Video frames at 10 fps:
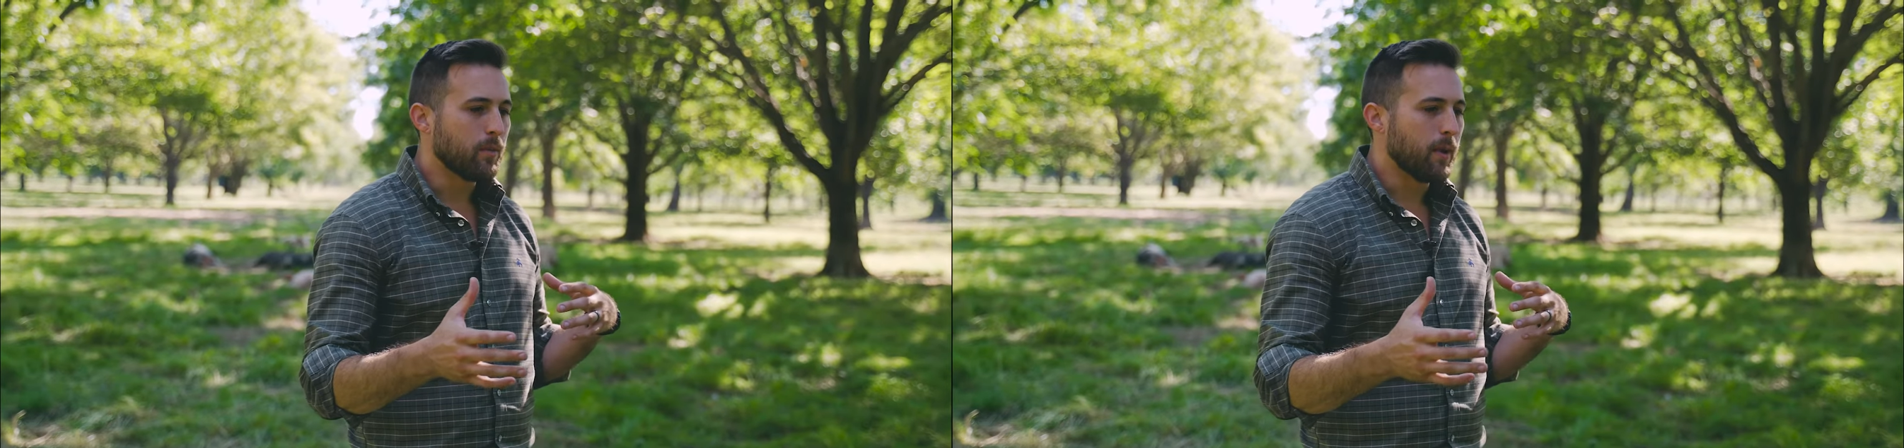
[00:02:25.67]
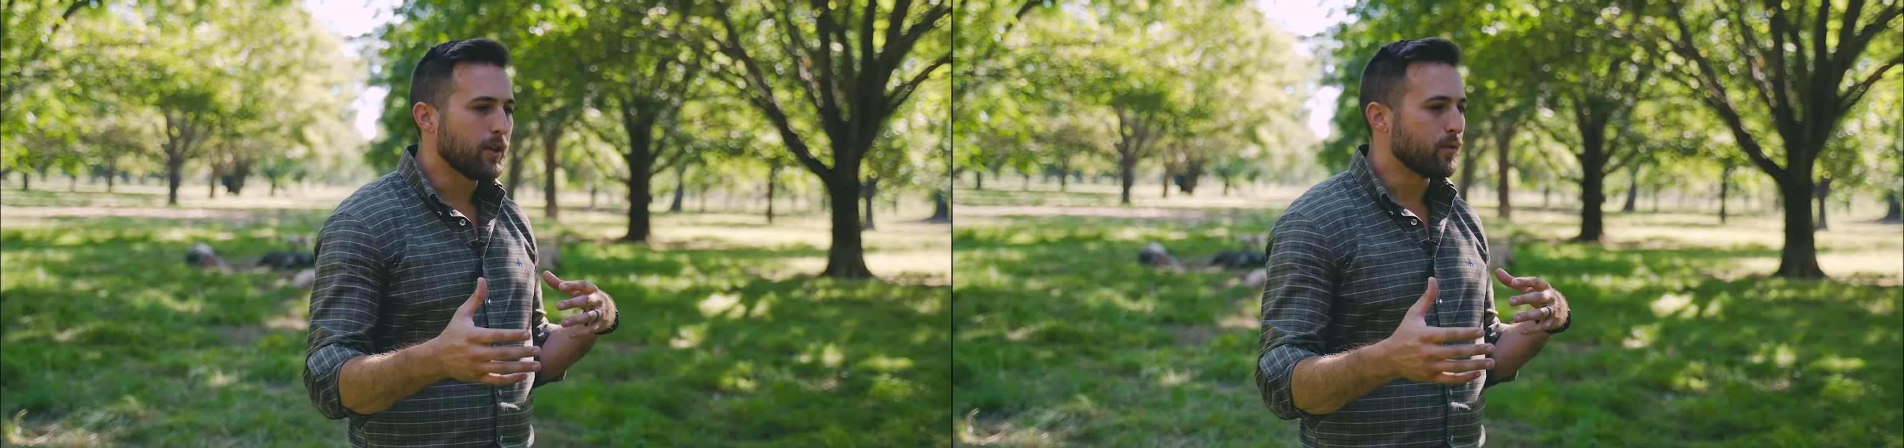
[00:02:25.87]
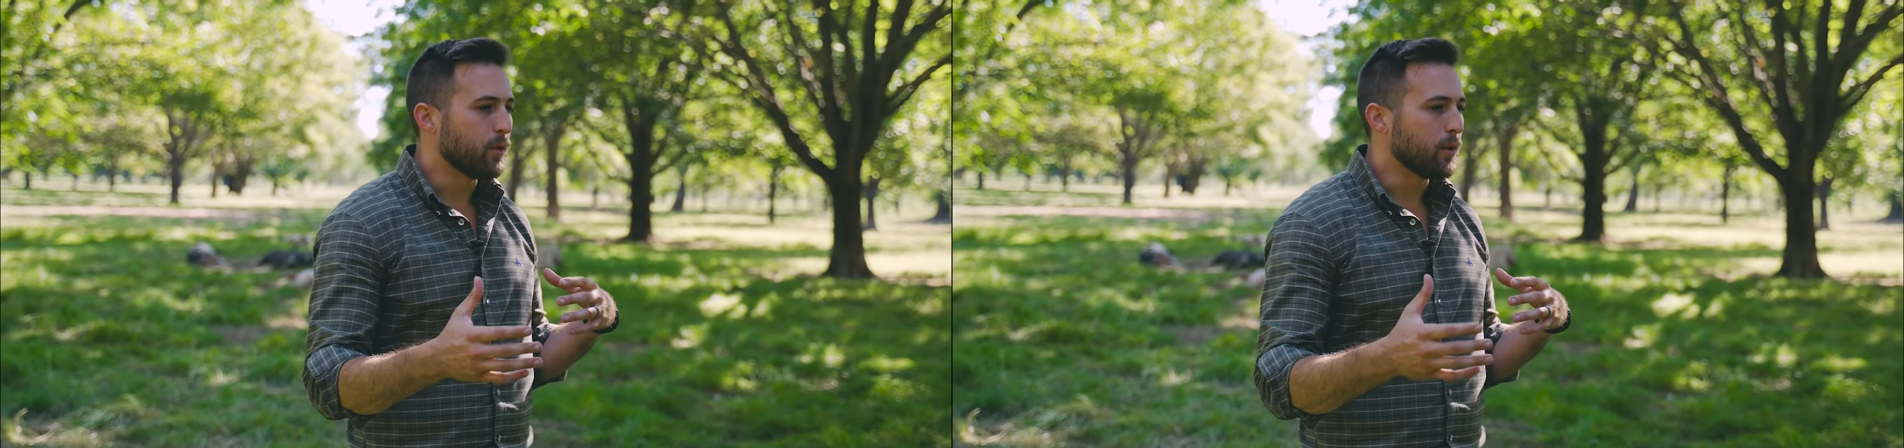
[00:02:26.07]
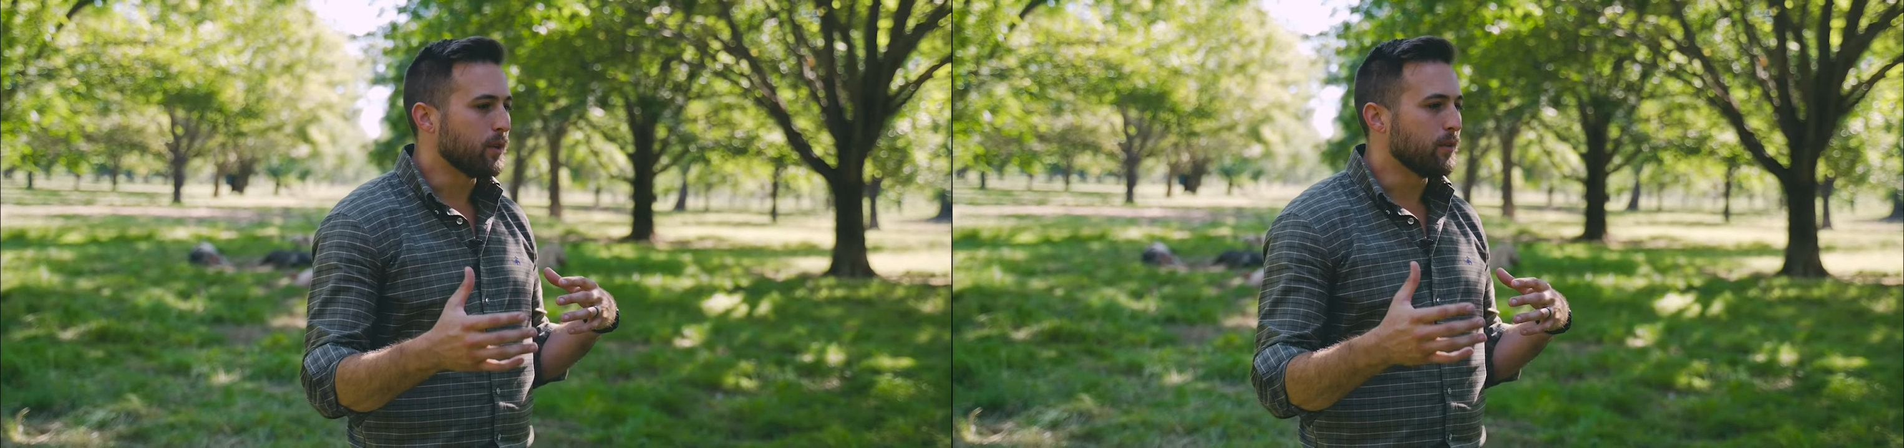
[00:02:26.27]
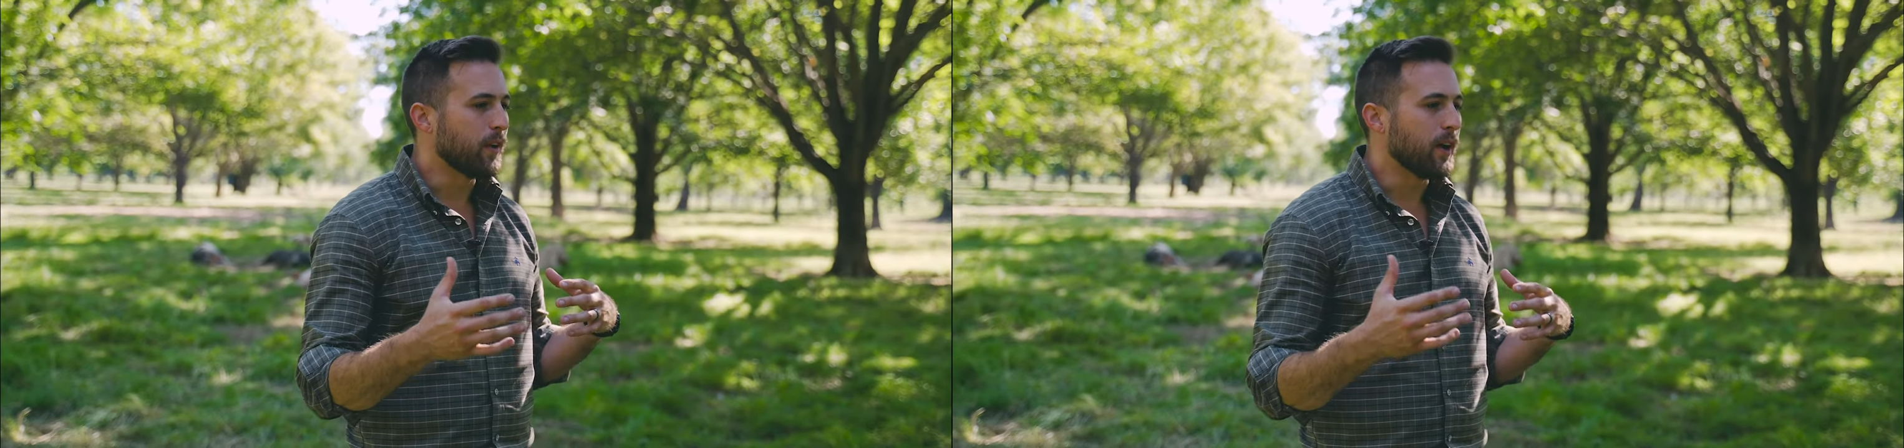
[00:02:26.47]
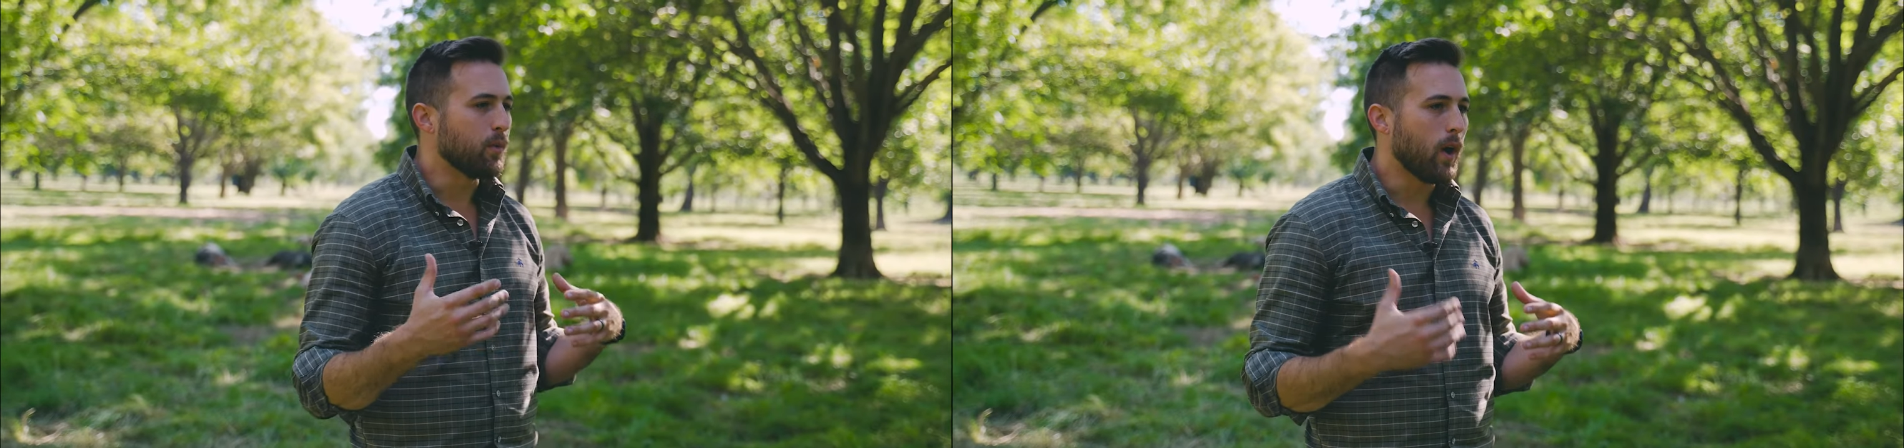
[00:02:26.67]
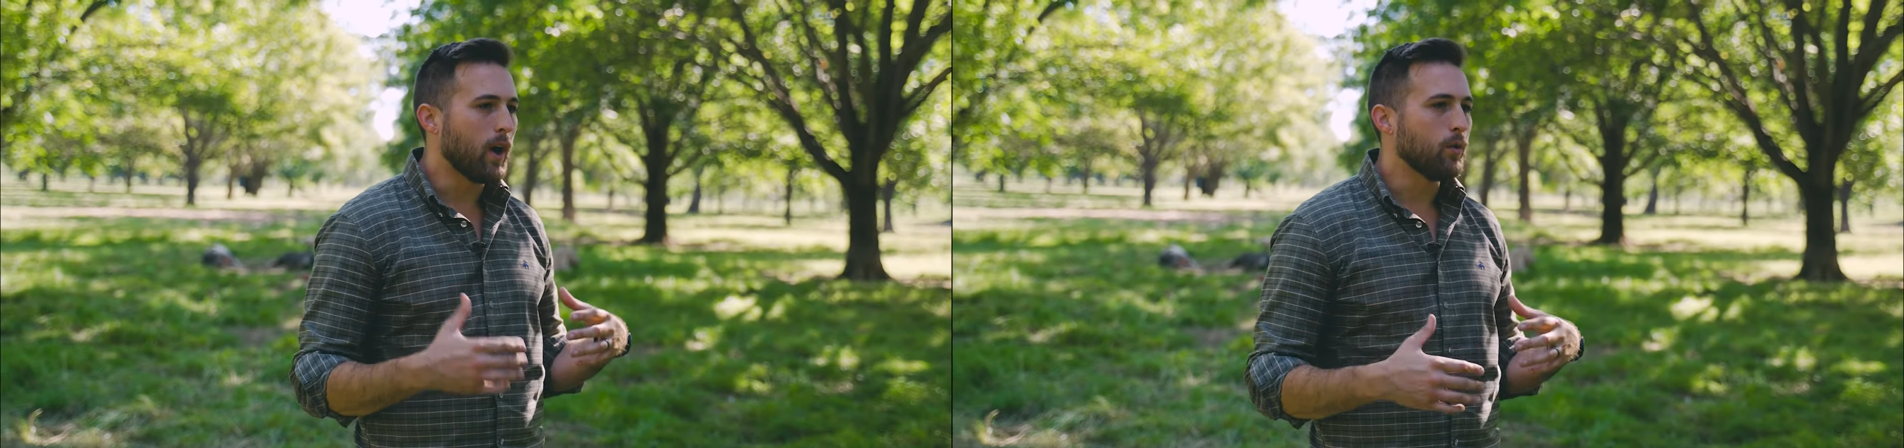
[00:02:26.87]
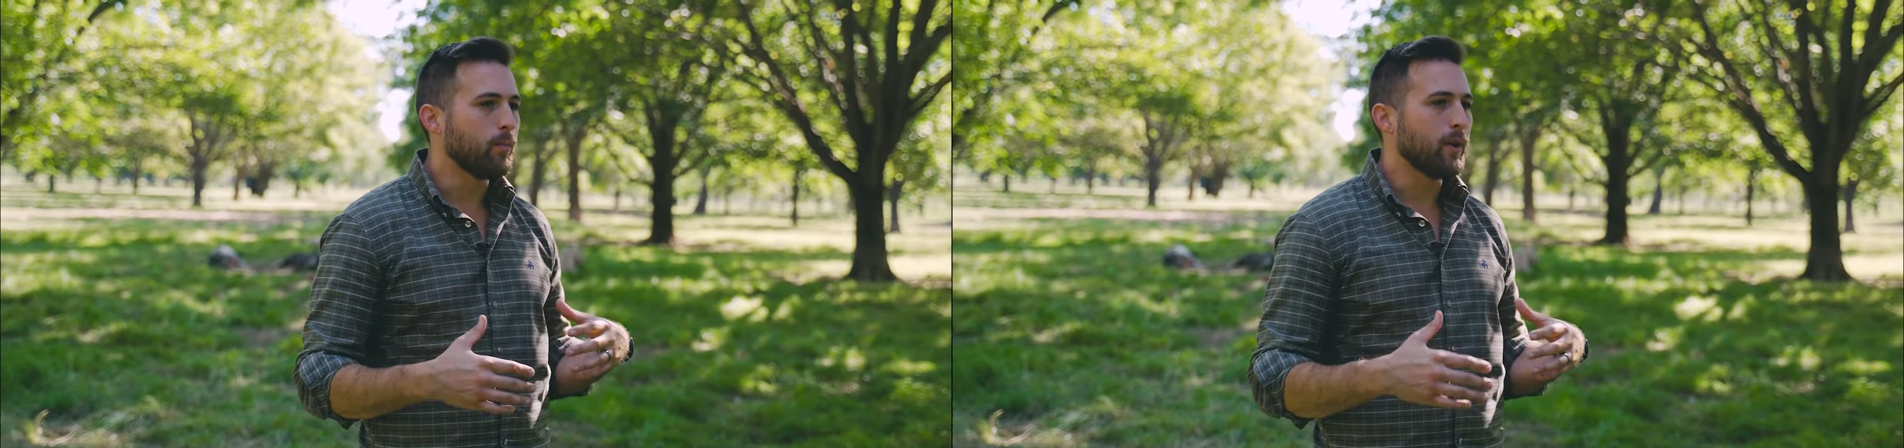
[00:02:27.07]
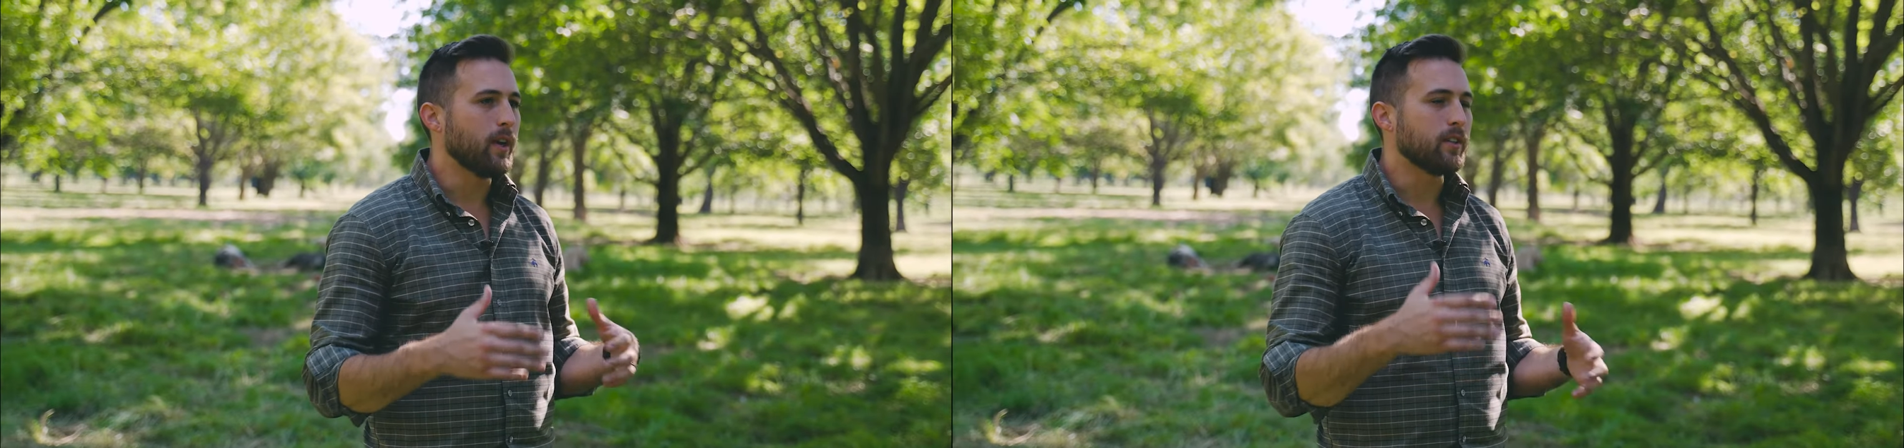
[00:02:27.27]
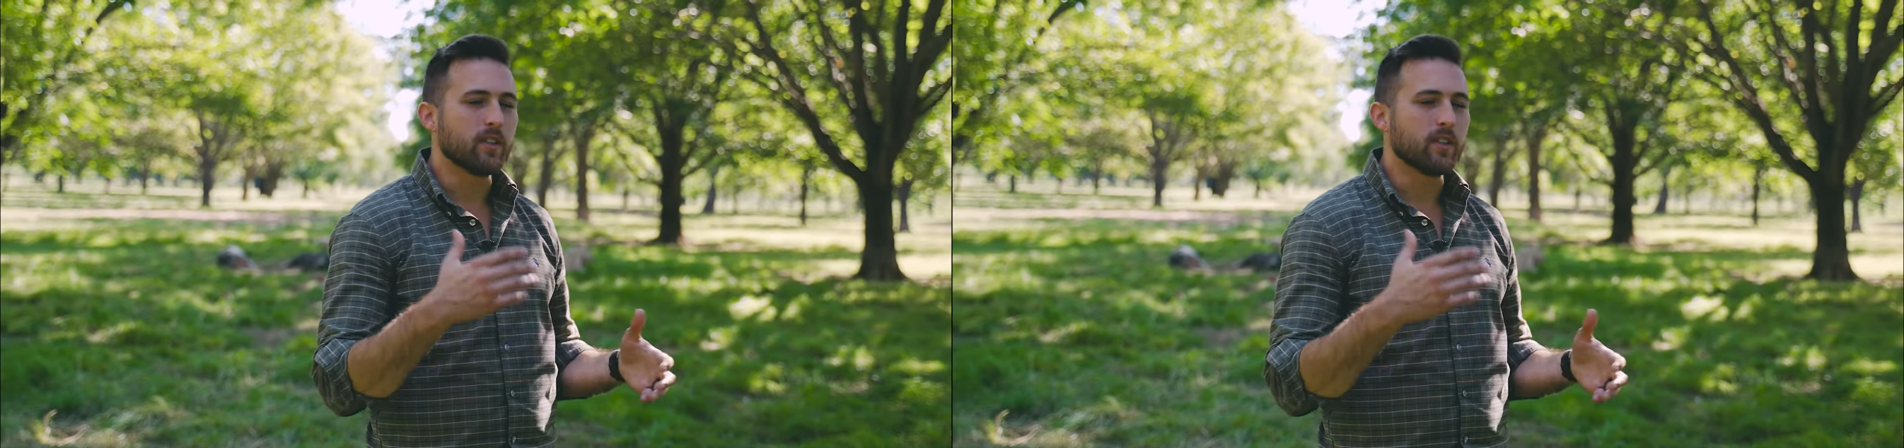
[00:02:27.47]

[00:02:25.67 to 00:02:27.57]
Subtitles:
basically where you'd find wild pigs